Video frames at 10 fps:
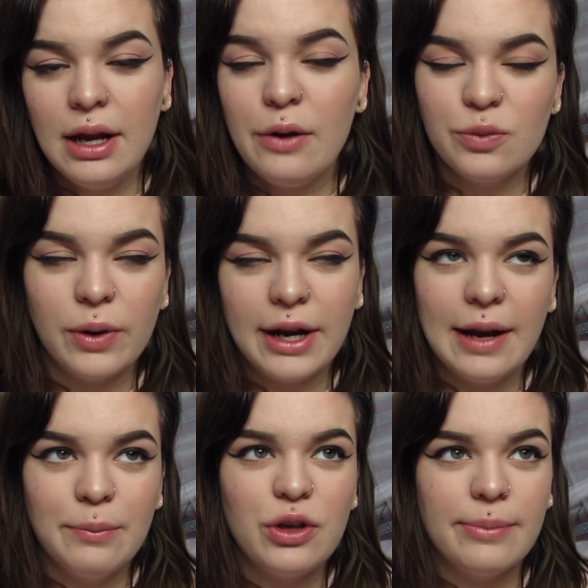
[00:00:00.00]
It was one A
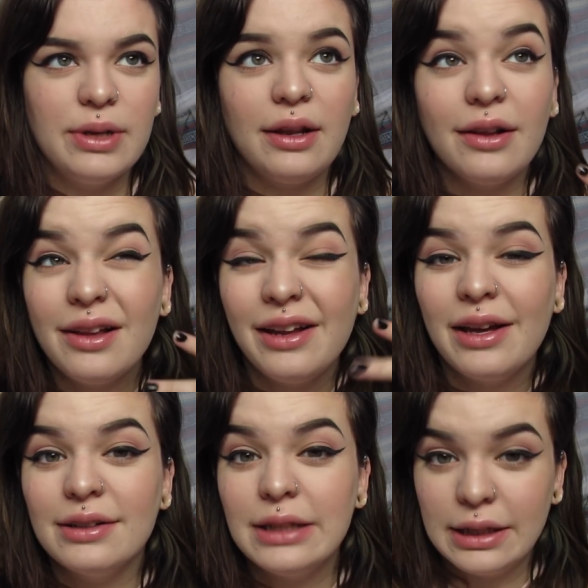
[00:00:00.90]
M, so I'm technically
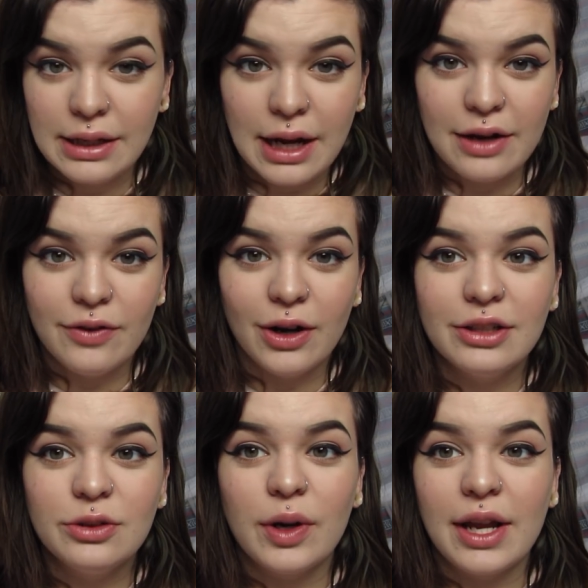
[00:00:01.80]
gonna say the night of
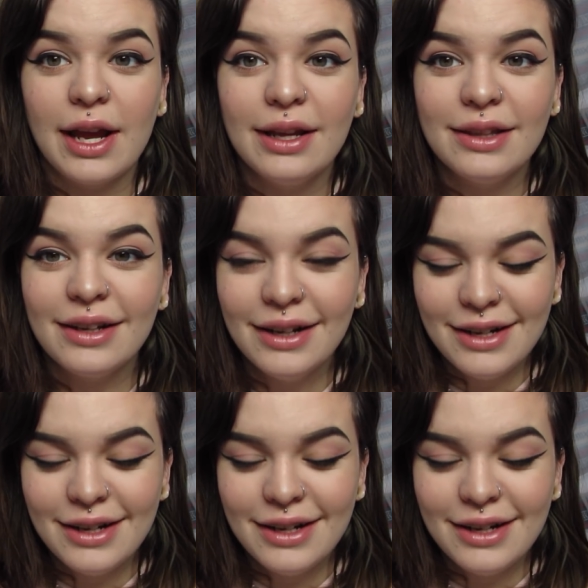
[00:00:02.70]
August twenty-eighth,